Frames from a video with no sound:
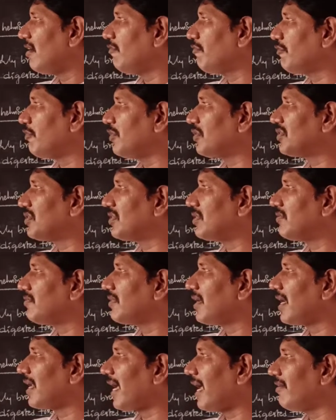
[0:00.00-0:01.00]
Of course,
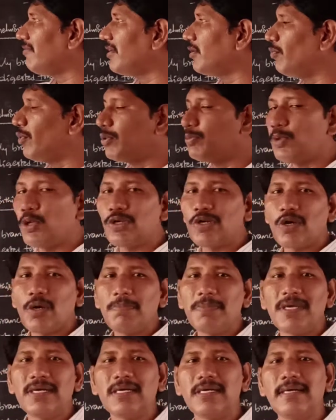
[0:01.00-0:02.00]
we are having one more
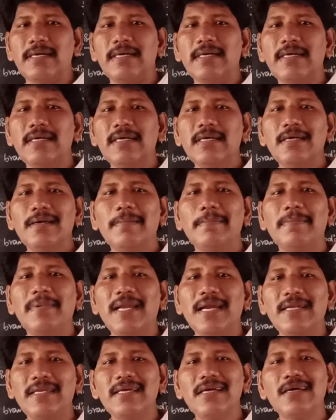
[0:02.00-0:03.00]
topic,
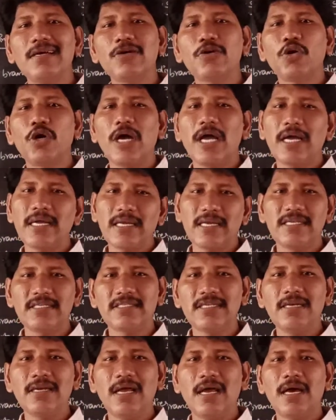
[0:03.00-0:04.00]
blood
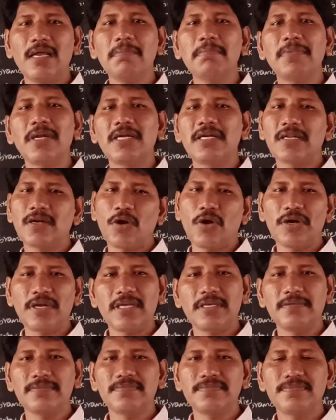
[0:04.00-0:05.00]
coagulation or blood
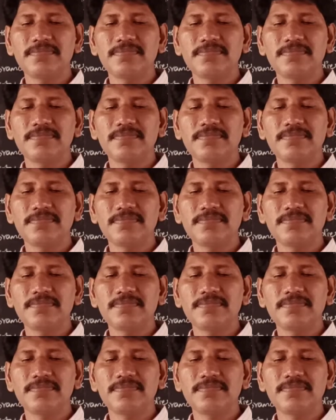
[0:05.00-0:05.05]
clotting.